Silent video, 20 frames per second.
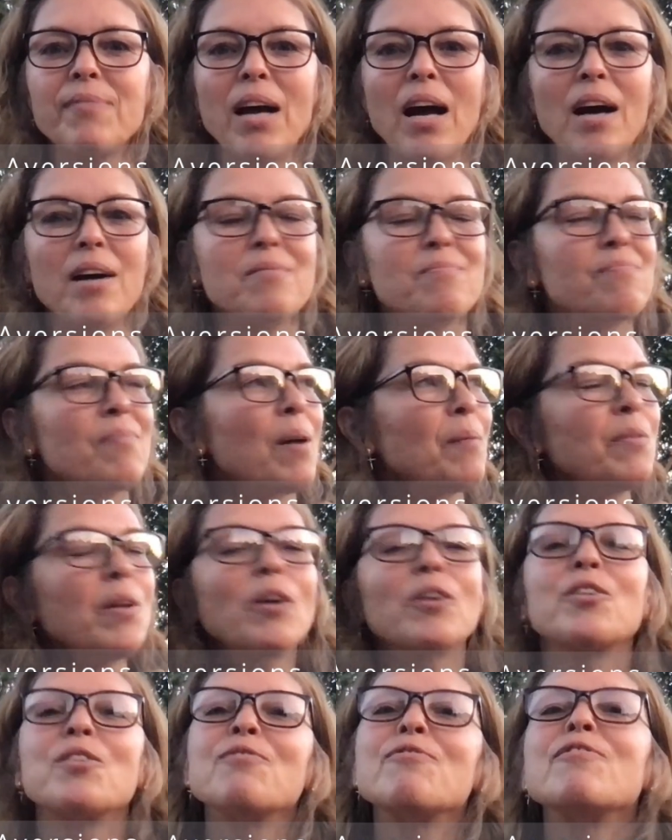I'm
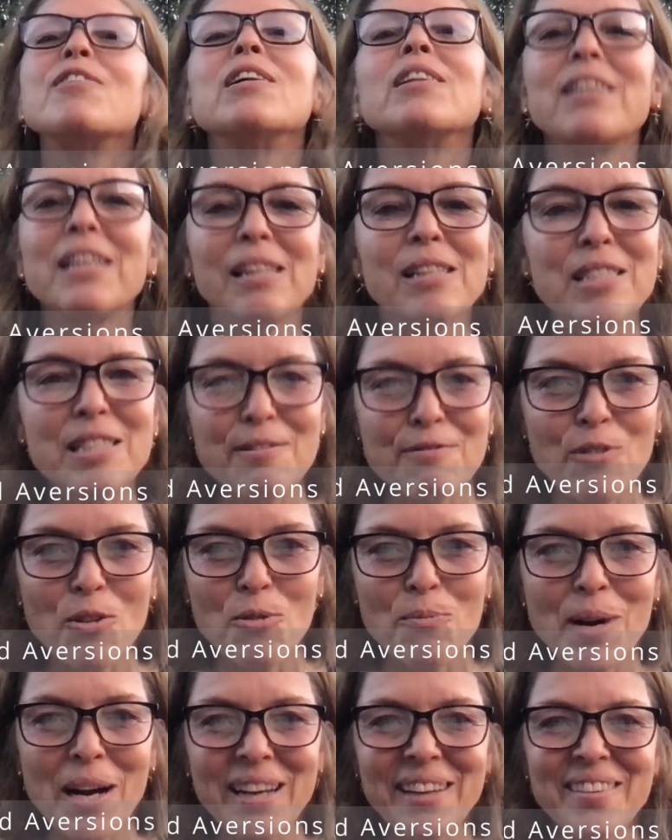not going to feel guilty for
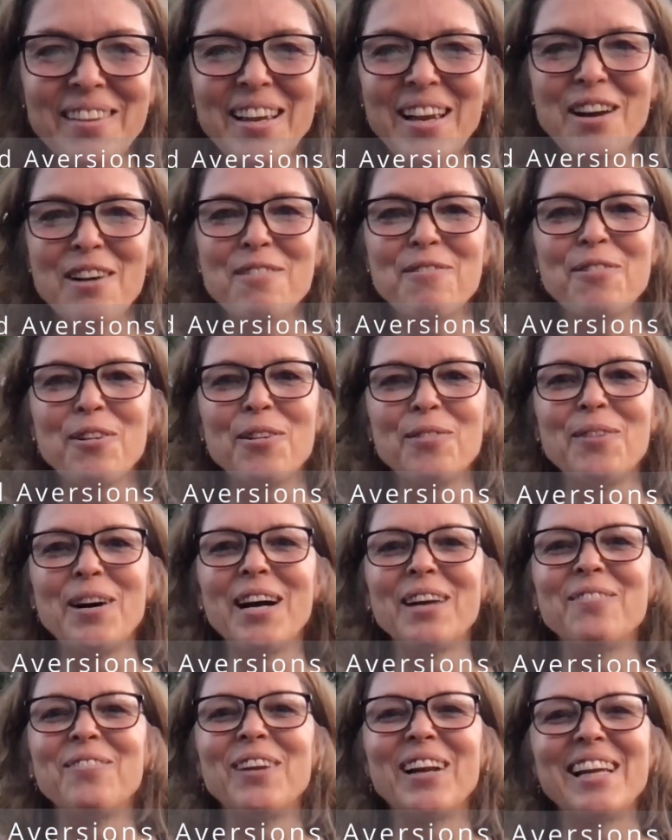my
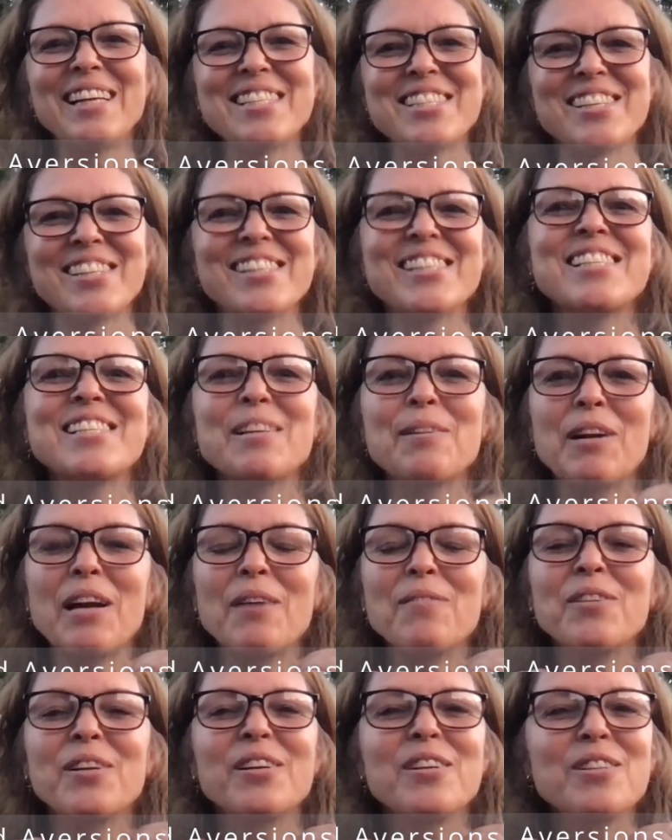pleasures, and
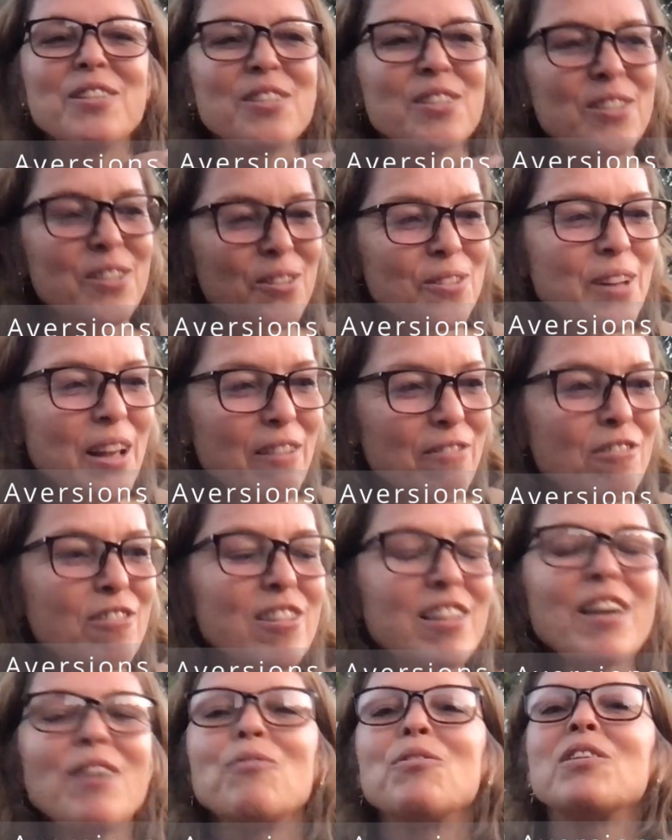I'm going to do
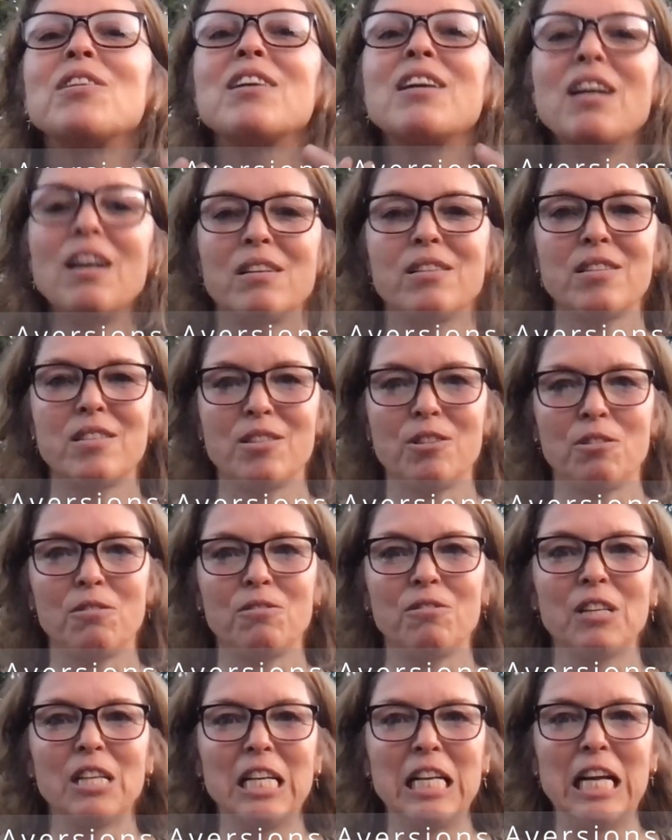everything with gusto.
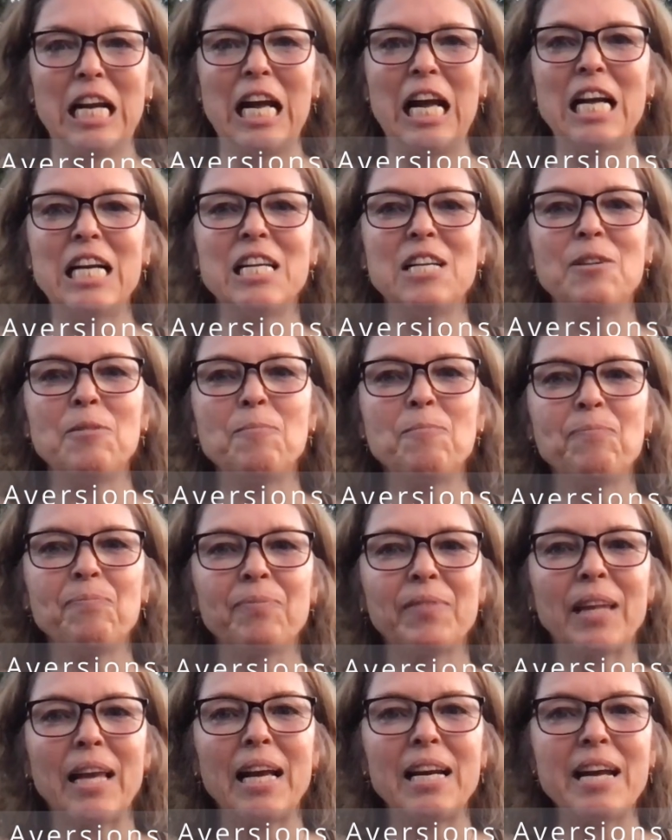
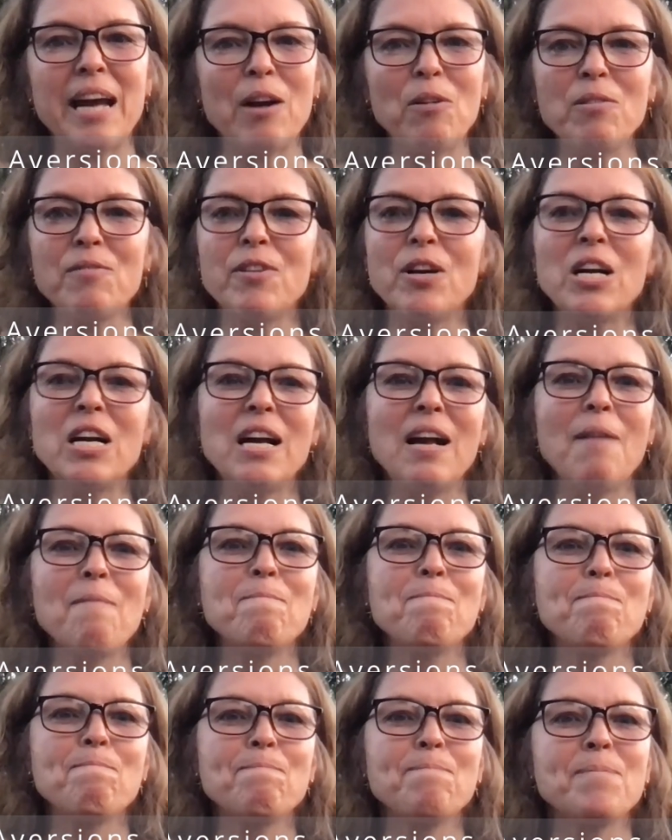And however,
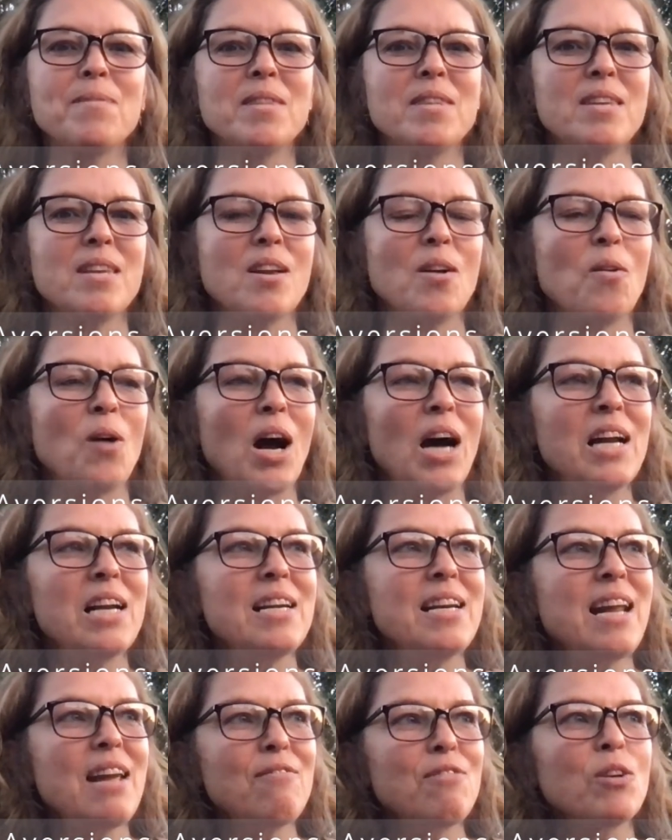I
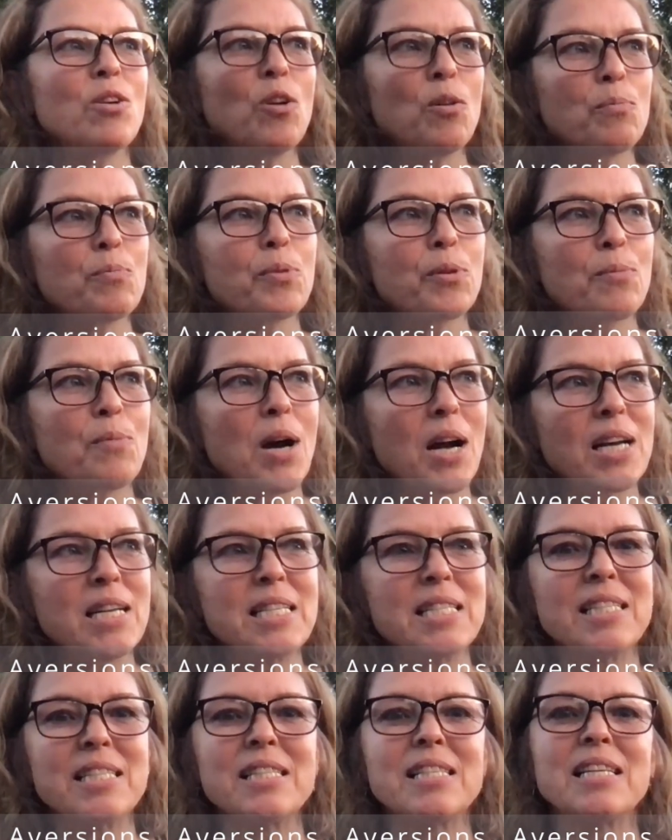never
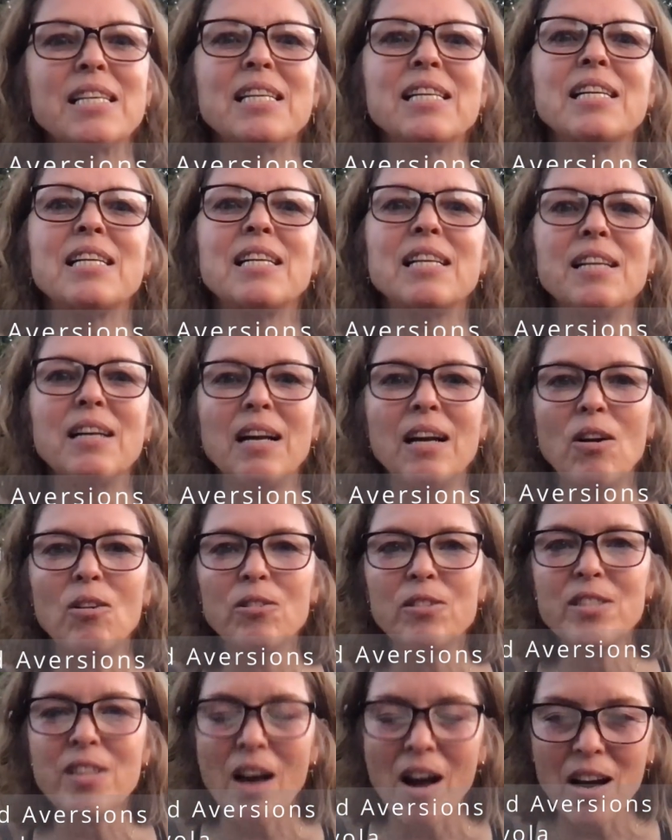compromise
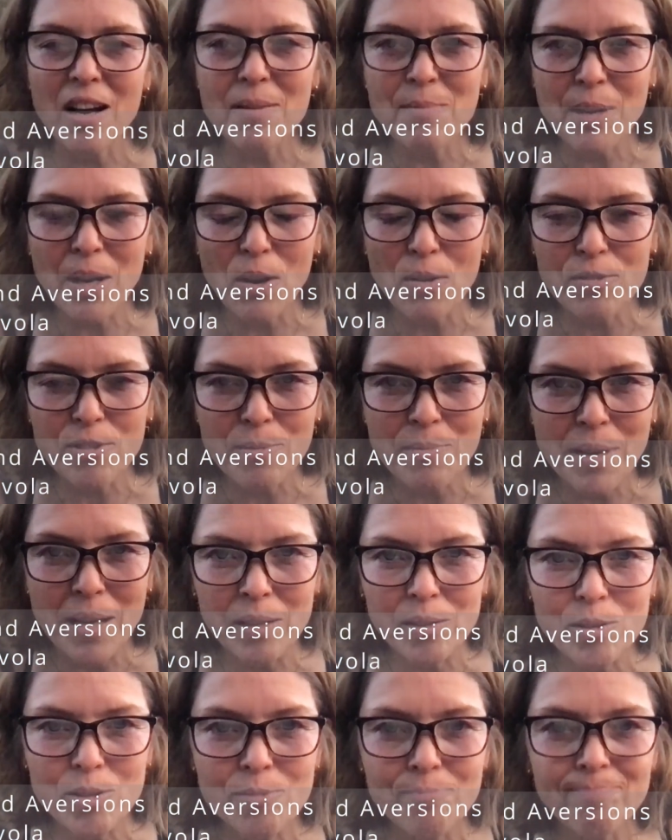on timing of the
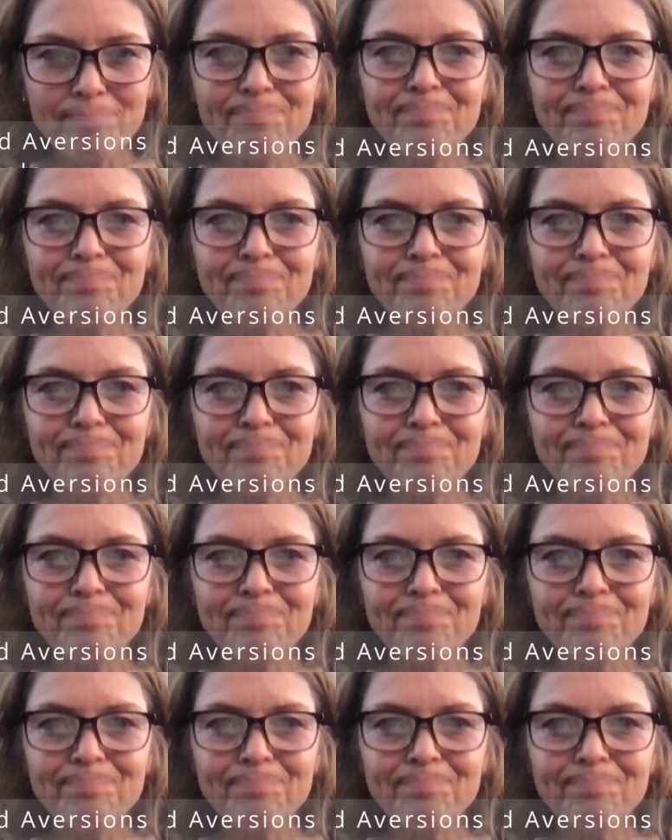meals.